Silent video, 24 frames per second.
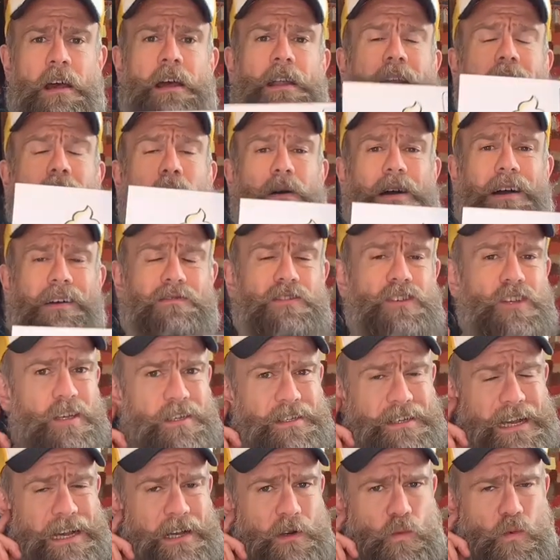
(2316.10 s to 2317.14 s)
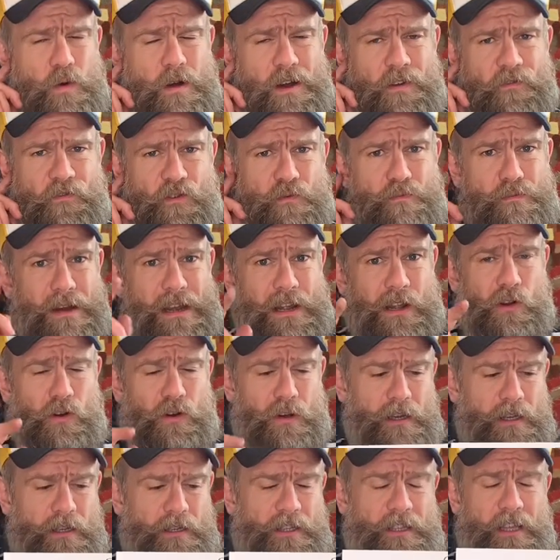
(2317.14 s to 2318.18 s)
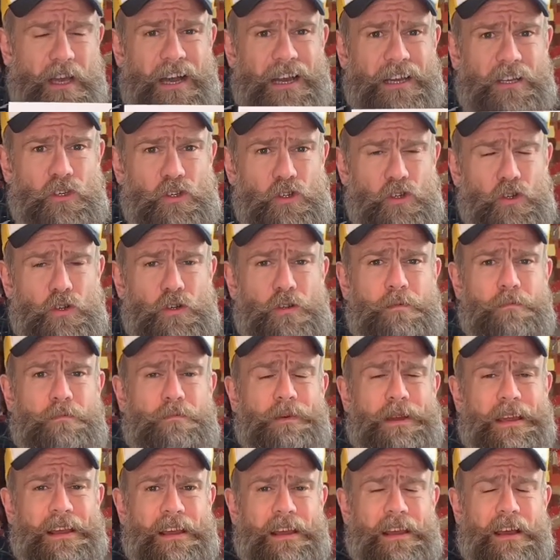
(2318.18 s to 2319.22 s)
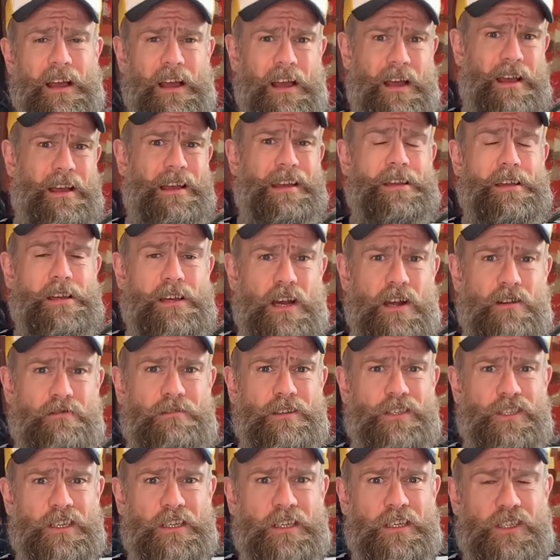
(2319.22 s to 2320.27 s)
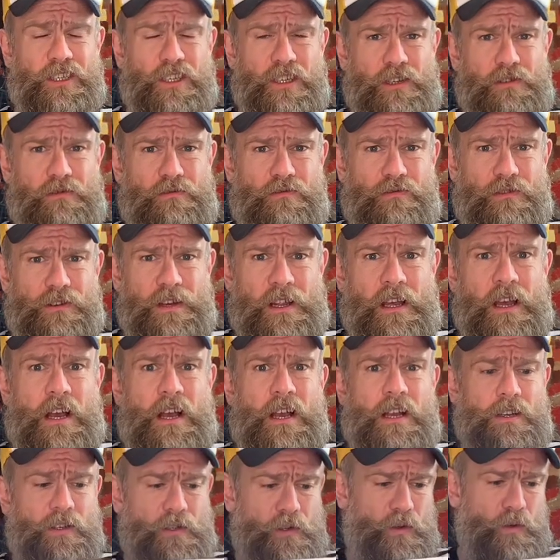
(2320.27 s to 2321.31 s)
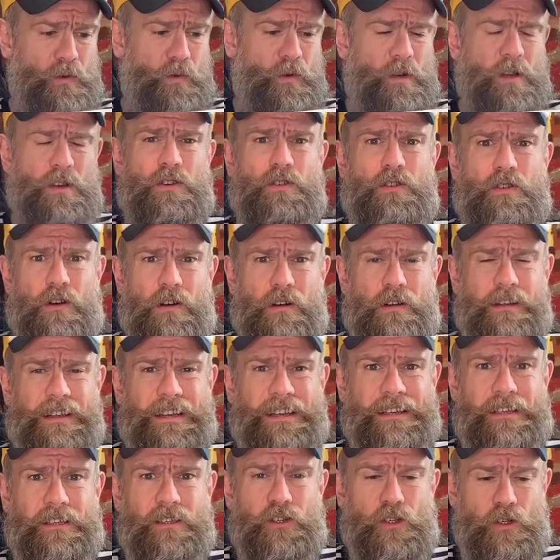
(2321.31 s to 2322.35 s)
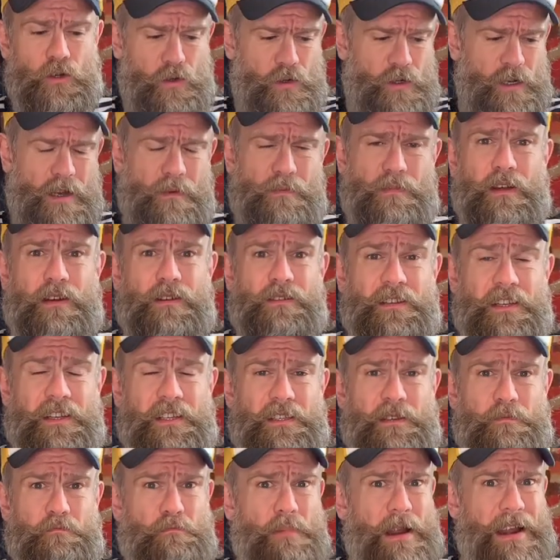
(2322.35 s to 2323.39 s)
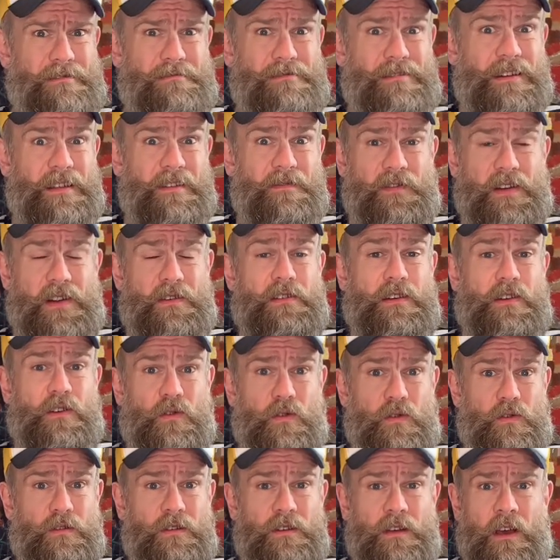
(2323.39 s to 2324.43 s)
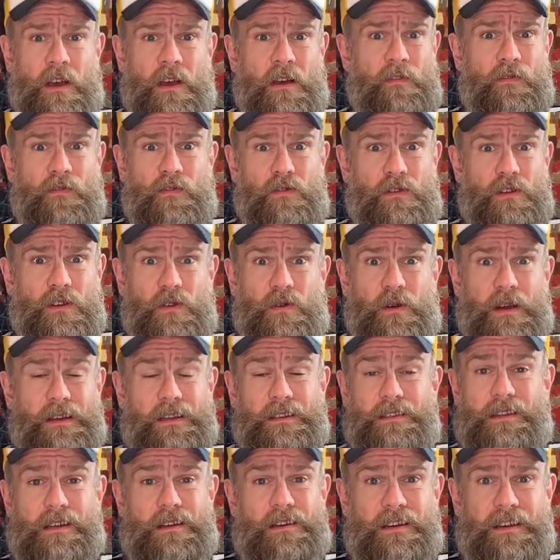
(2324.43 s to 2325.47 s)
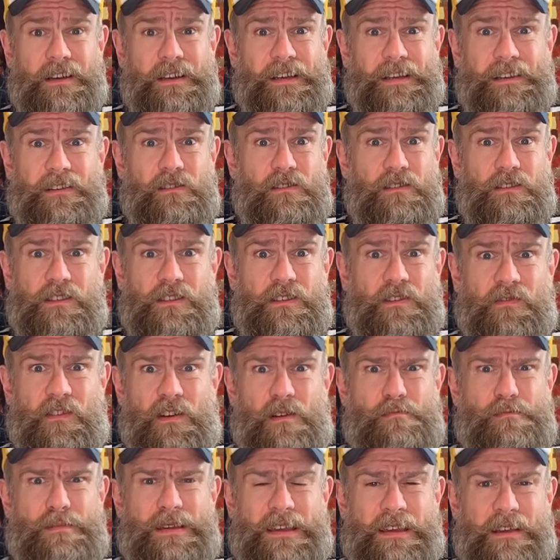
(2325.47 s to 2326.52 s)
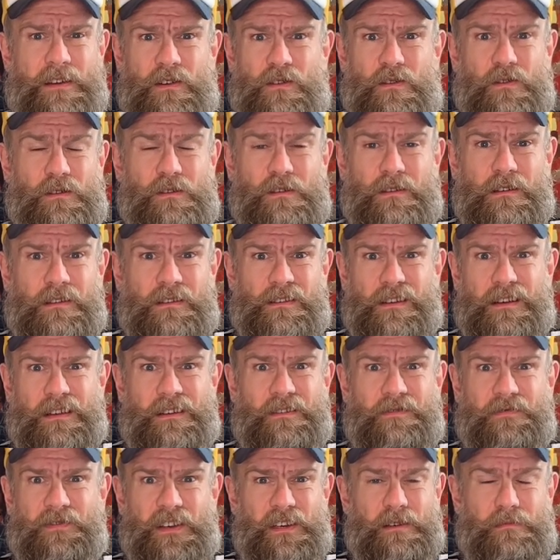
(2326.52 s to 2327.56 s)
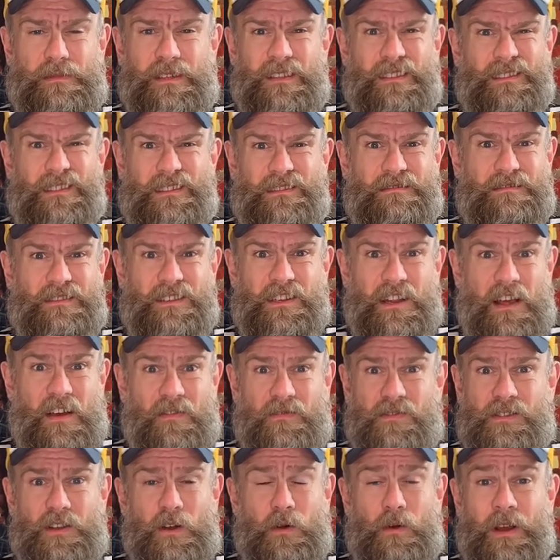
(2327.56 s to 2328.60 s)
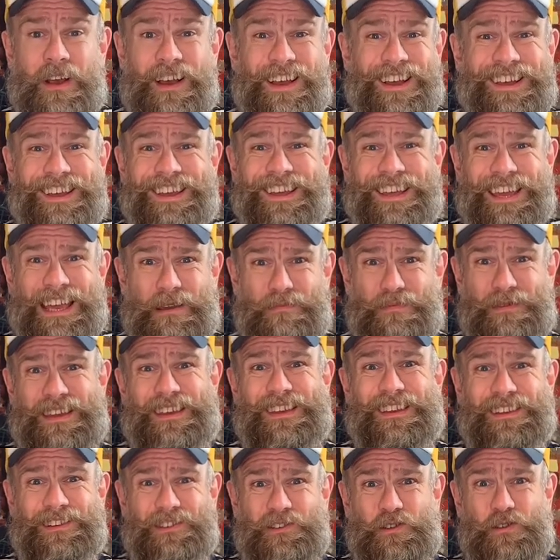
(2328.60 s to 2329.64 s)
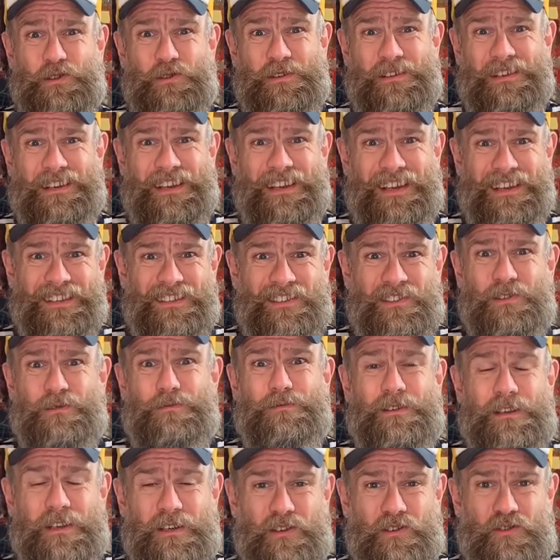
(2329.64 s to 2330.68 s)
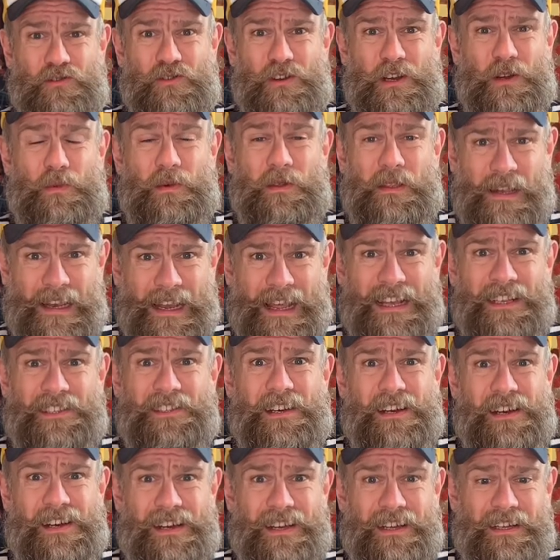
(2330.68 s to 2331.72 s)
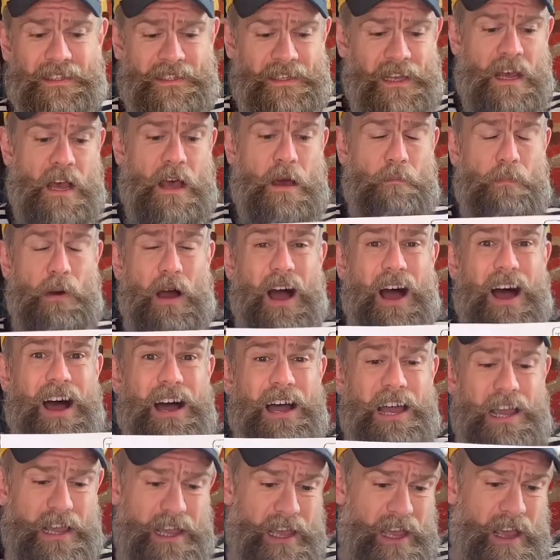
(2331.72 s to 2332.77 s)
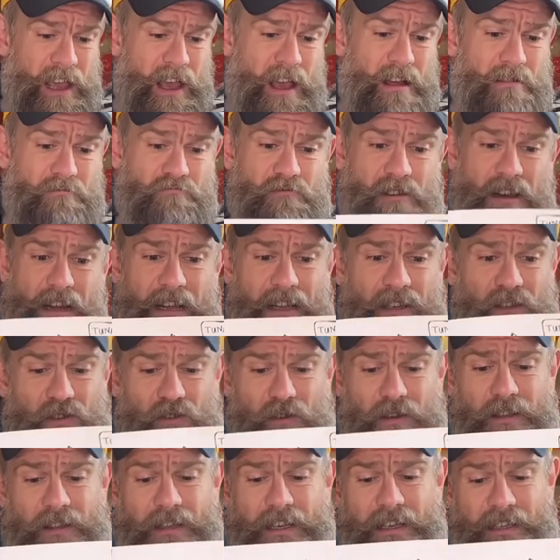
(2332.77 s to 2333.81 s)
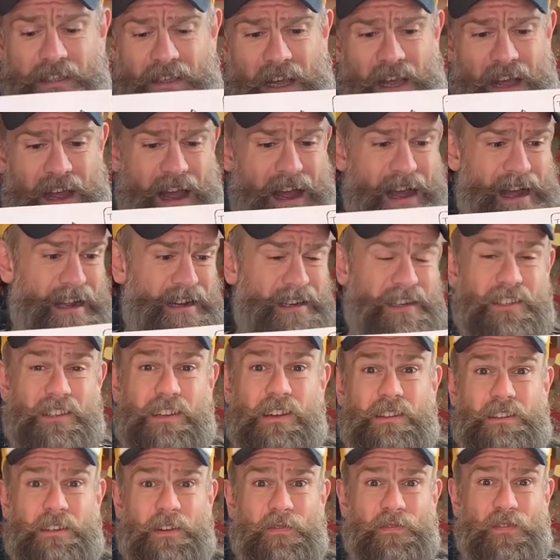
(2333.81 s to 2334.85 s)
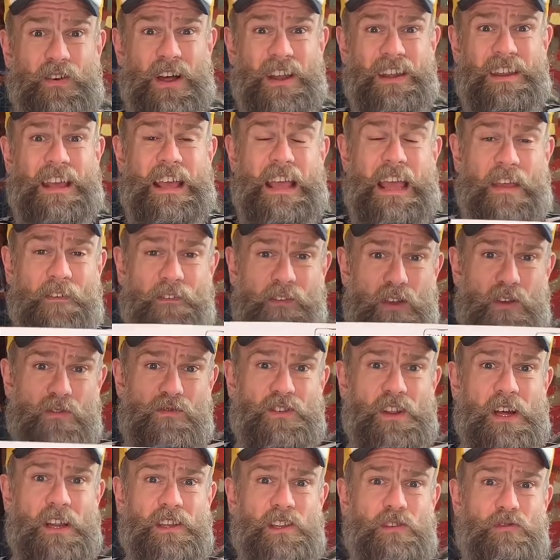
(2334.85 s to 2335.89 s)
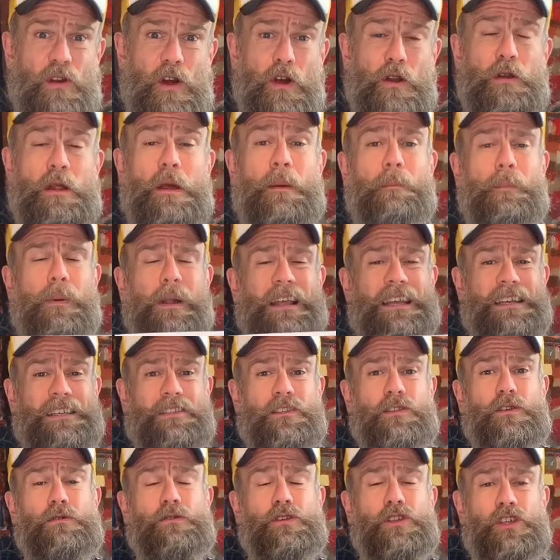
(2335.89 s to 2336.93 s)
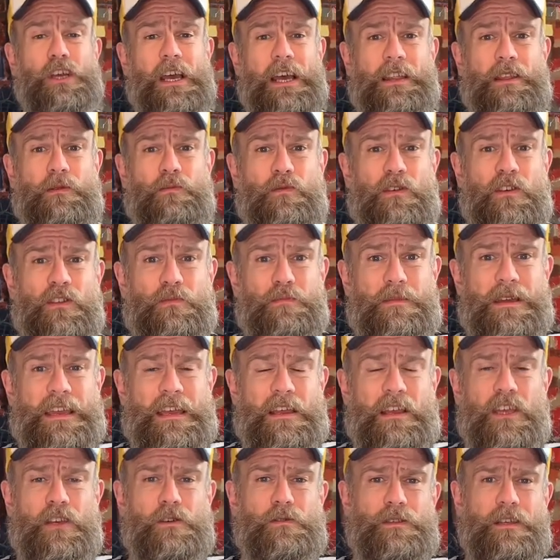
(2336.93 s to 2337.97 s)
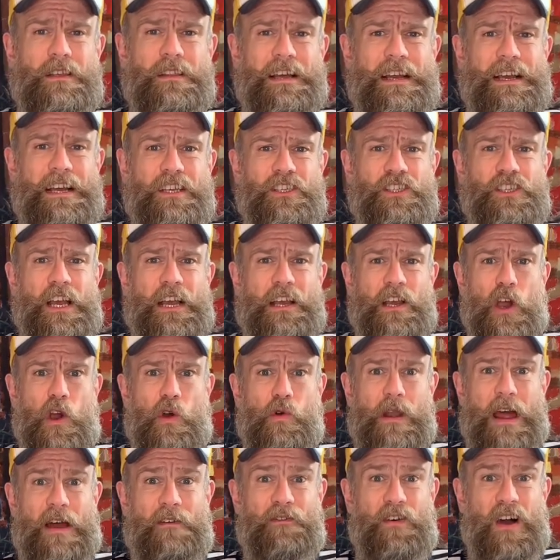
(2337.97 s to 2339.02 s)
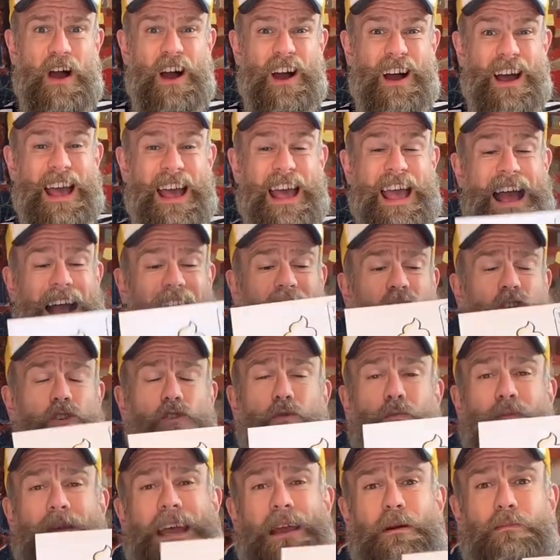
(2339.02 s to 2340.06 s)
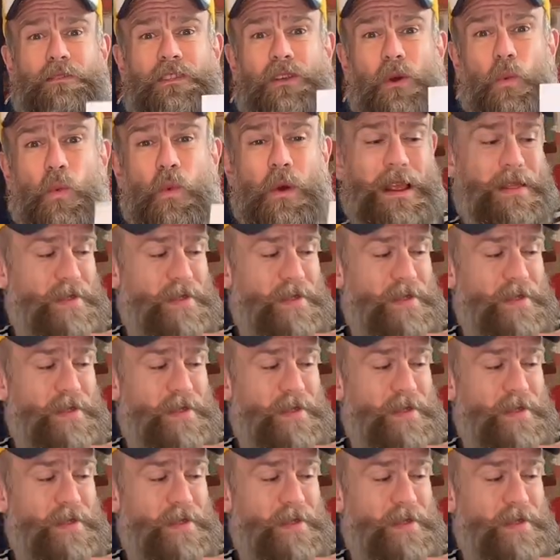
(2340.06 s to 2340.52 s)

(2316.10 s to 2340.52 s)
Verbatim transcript: Now, I've just had word from my lawyers that I shouldn't be uh, encouraging children to not eat tuna because it's apparently very good for you and it's high in lots of omega oils and vitamins and stuff. So Keep eating tuna, kids. Don't destroy it with laser eyes. But I really enjoyed this and it's lots of fun. If you've done your own, please do share them with me using the hashtag OlafArt and you'll be able to win